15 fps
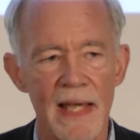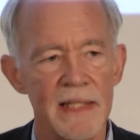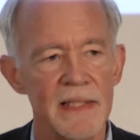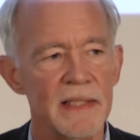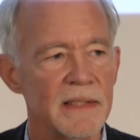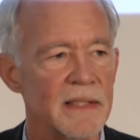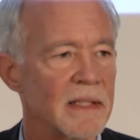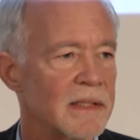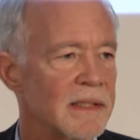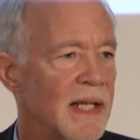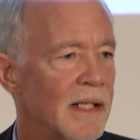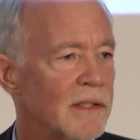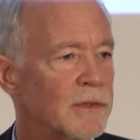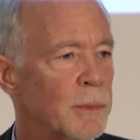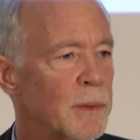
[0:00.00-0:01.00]
and it had
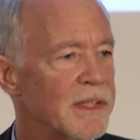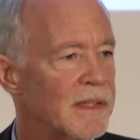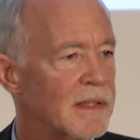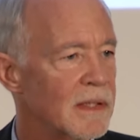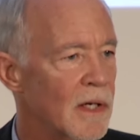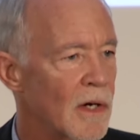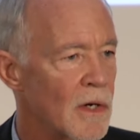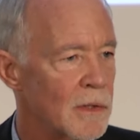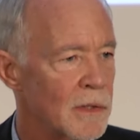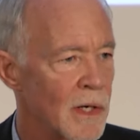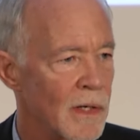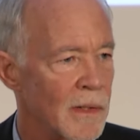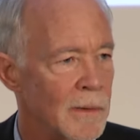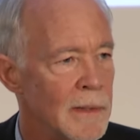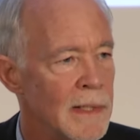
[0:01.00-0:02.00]
dealt with the
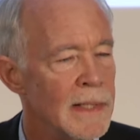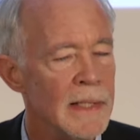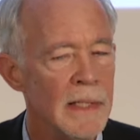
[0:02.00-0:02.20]
Congo,